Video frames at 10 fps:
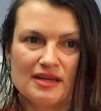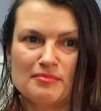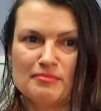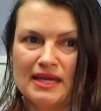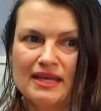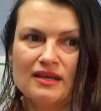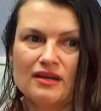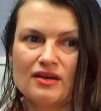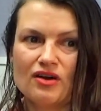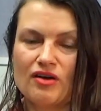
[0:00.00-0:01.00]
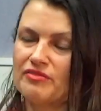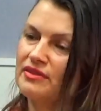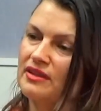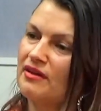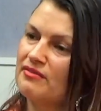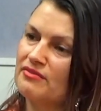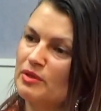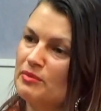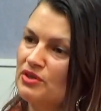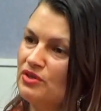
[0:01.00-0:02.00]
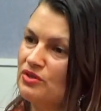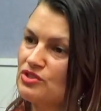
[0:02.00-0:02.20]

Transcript: men often love women who